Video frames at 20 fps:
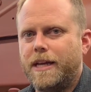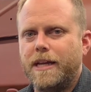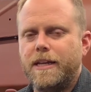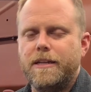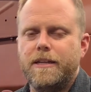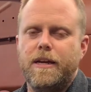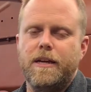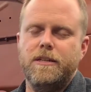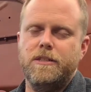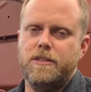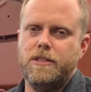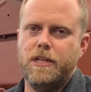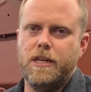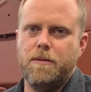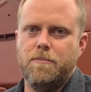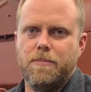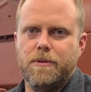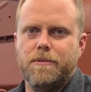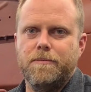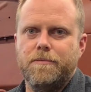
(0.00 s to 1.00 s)
it done
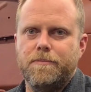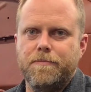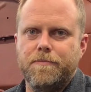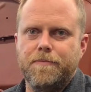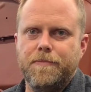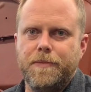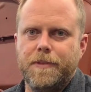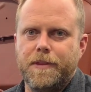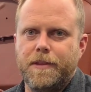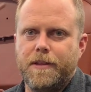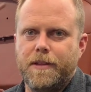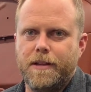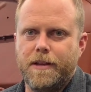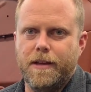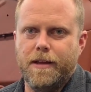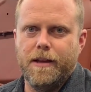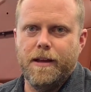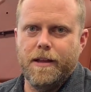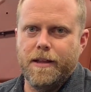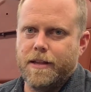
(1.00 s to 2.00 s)
cheap.
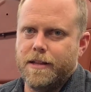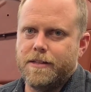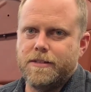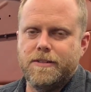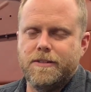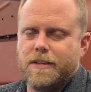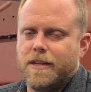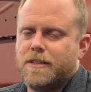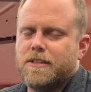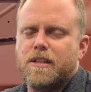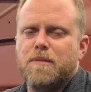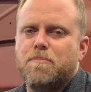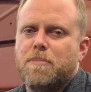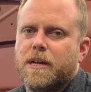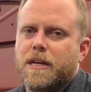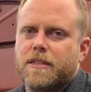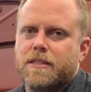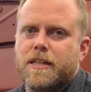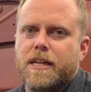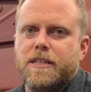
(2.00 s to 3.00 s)
It's the
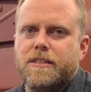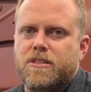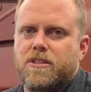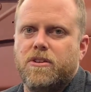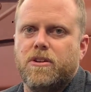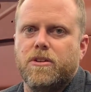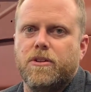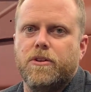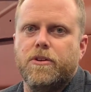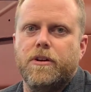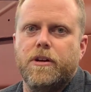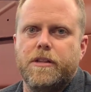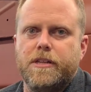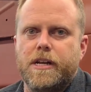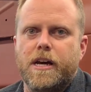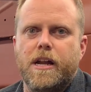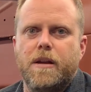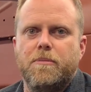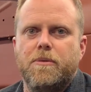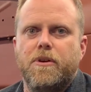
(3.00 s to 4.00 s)
biggest lesson you can learn in
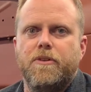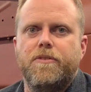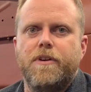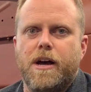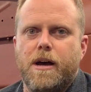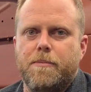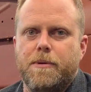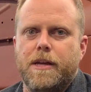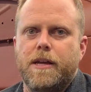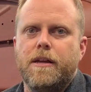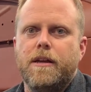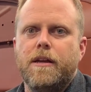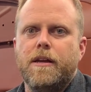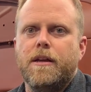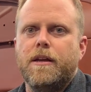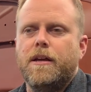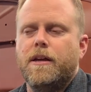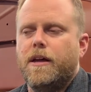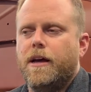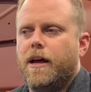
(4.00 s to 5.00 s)
the automotive hobby.
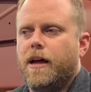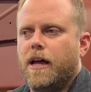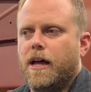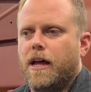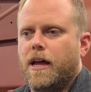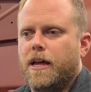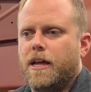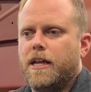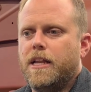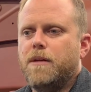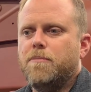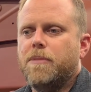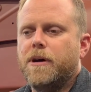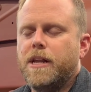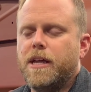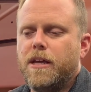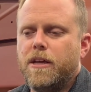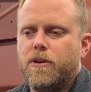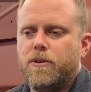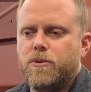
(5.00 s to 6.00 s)

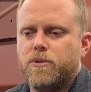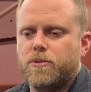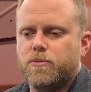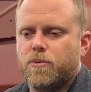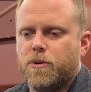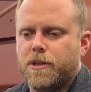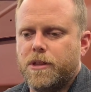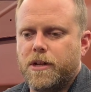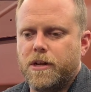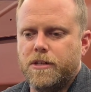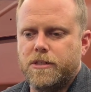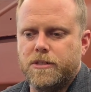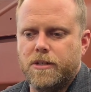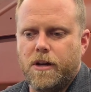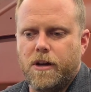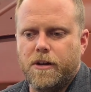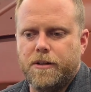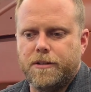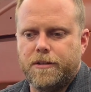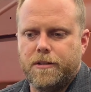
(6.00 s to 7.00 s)
Anybody who's worth their
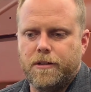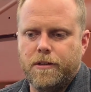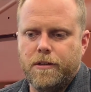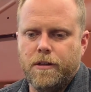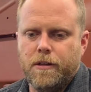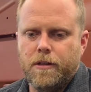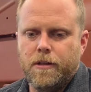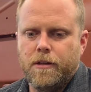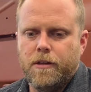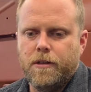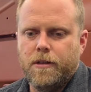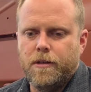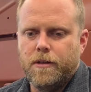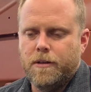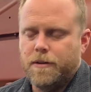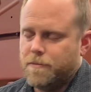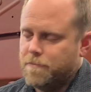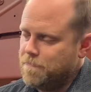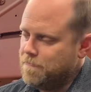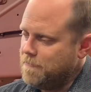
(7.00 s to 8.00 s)
salt,
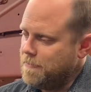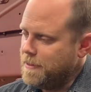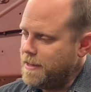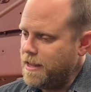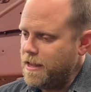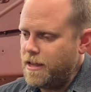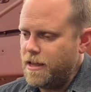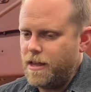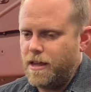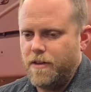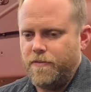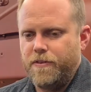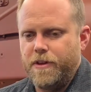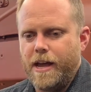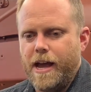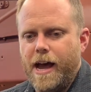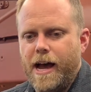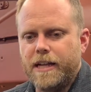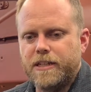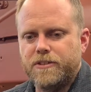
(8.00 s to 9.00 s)
if
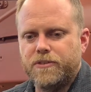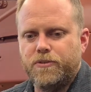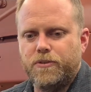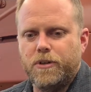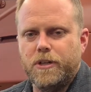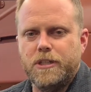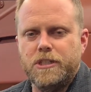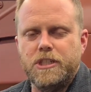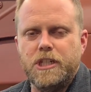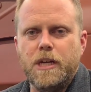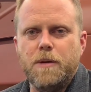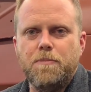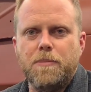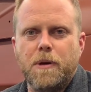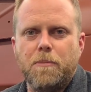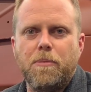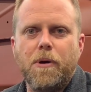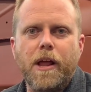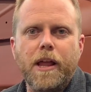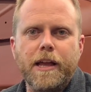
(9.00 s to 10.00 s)
you ask for it cheap,
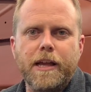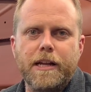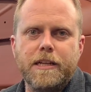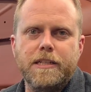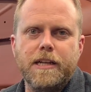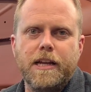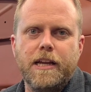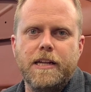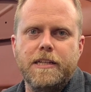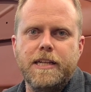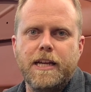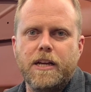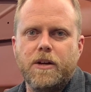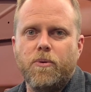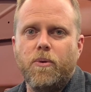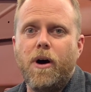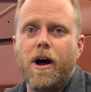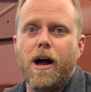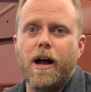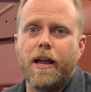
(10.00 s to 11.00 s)
they're probably going to tell you to take a
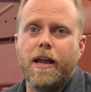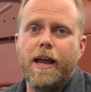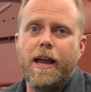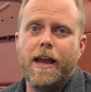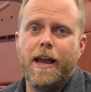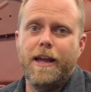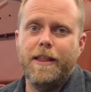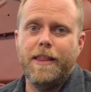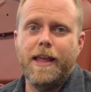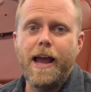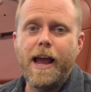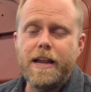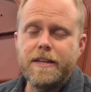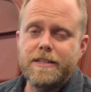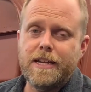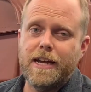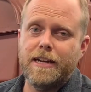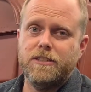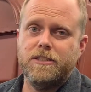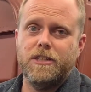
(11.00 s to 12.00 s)
walk. And that's
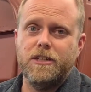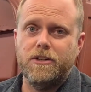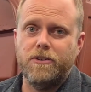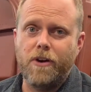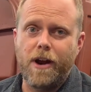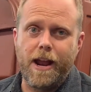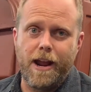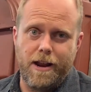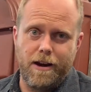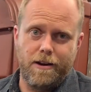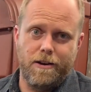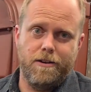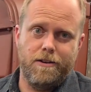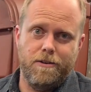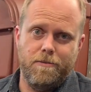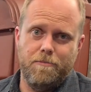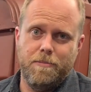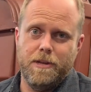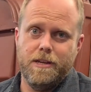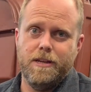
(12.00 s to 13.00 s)
actually great,
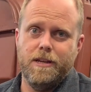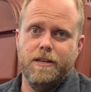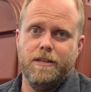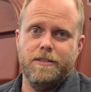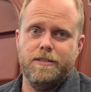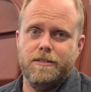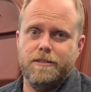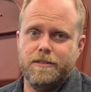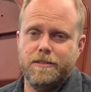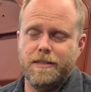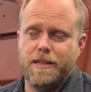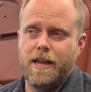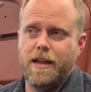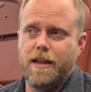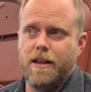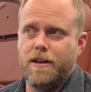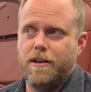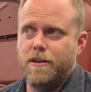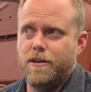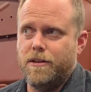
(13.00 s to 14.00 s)
because
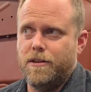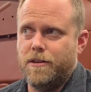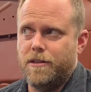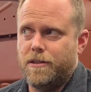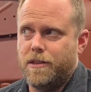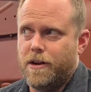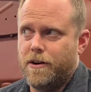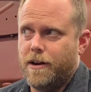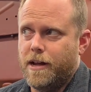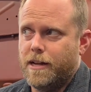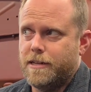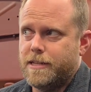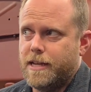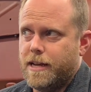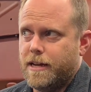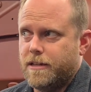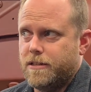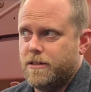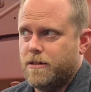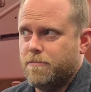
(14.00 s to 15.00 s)
then they're not
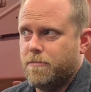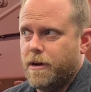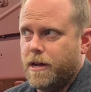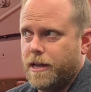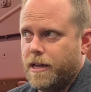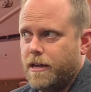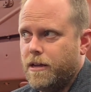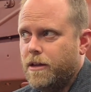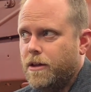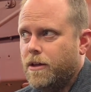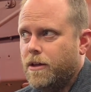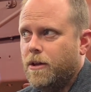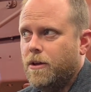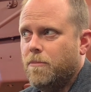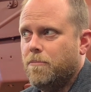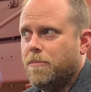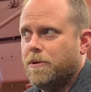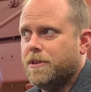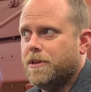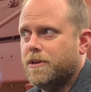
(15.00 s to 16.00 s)
taking your money.
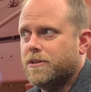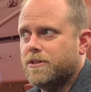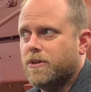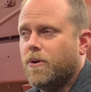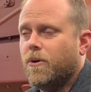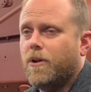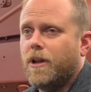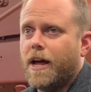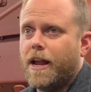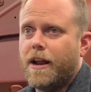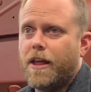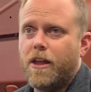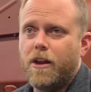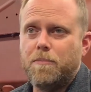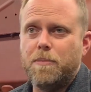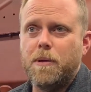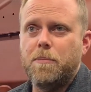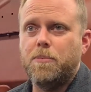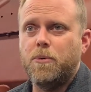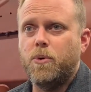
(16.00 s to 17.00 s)
But there's a whole lot of other
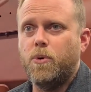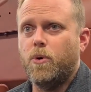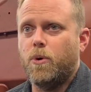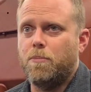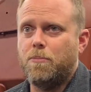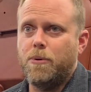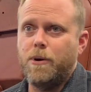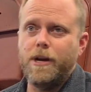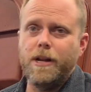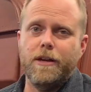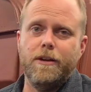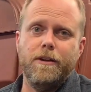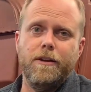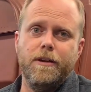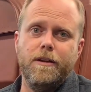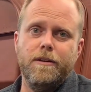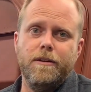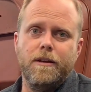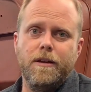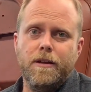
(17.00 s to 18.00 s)
people who are pretty
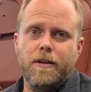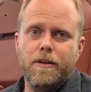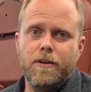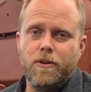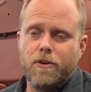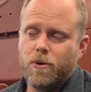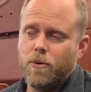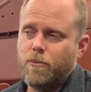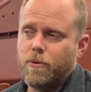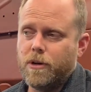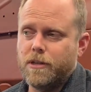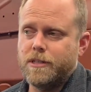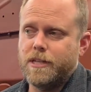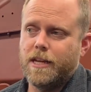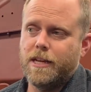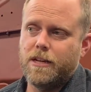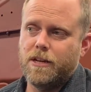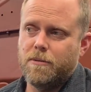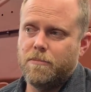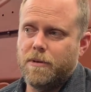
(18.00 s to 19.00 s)
good who will
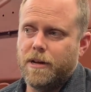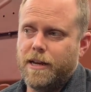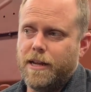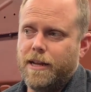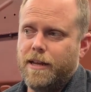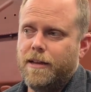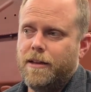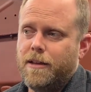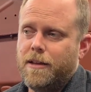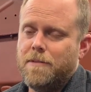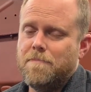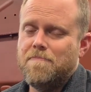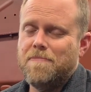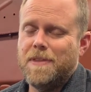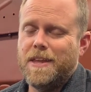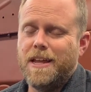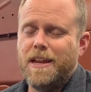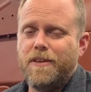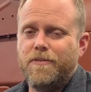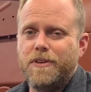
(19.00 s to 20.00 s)
take your money,
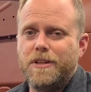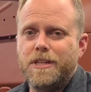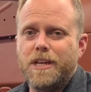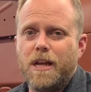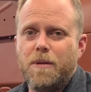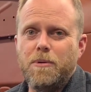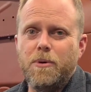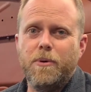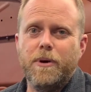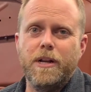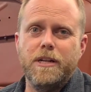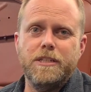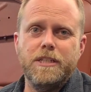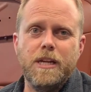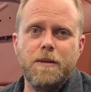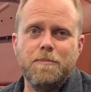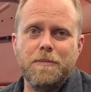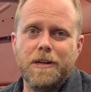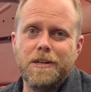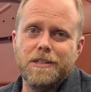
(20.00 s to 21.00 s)
and if you tell them you want it
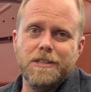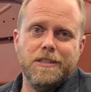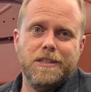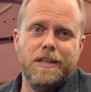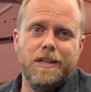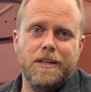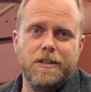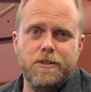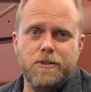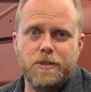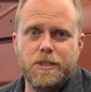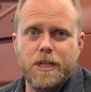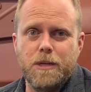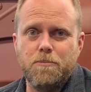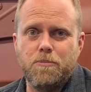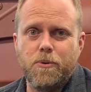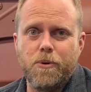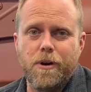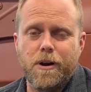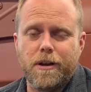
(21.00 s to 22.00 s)
cheap, they're just going to do
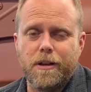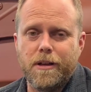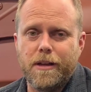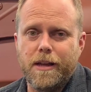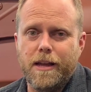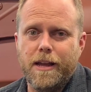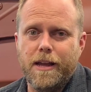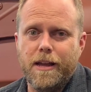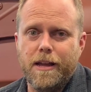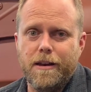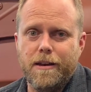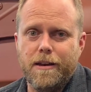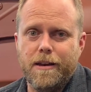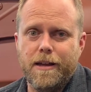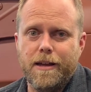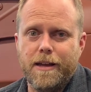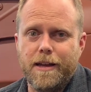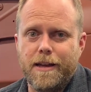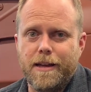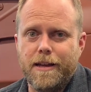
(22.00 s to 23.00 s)
cheap work, and
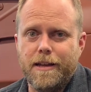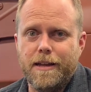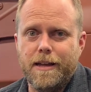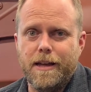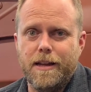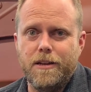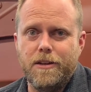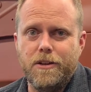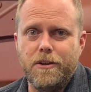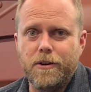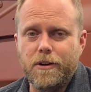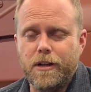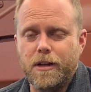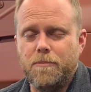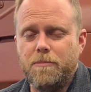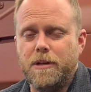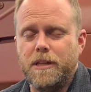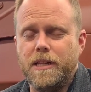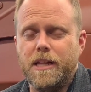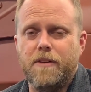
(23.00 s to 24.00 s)
you're going
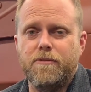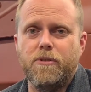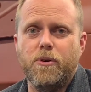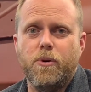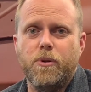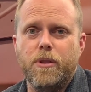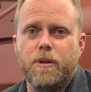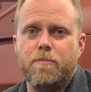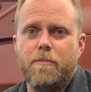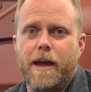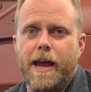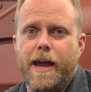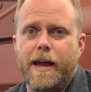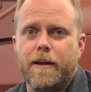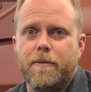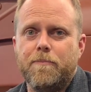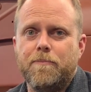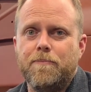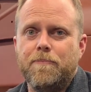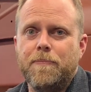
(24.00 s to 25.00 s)
to be left holding the bag,
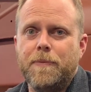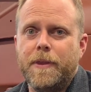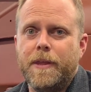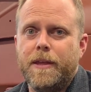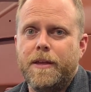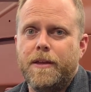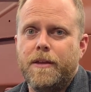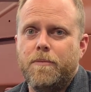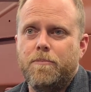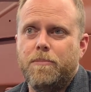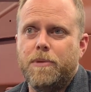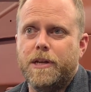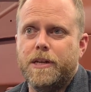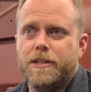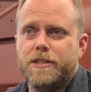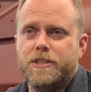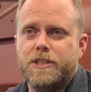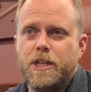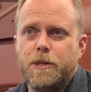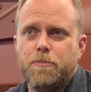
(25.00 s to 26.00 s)

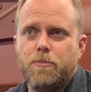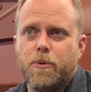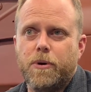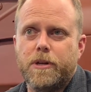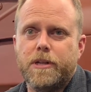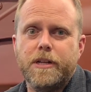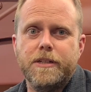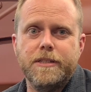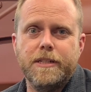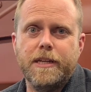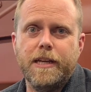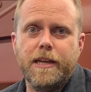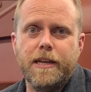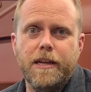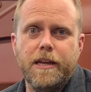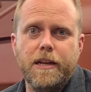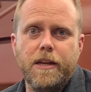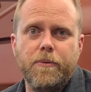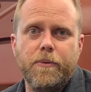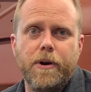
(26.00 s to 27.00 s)
because cheap work doesn't get
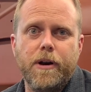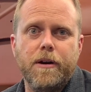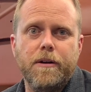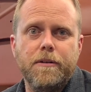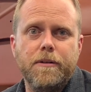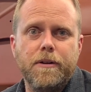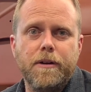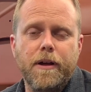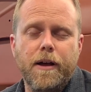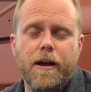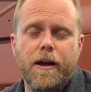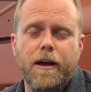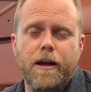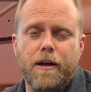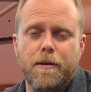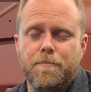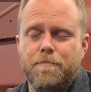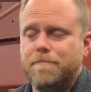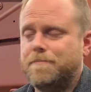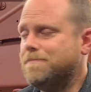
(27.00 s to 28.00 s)
you anywhere.
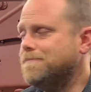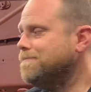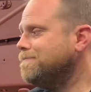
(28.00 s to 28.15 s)
All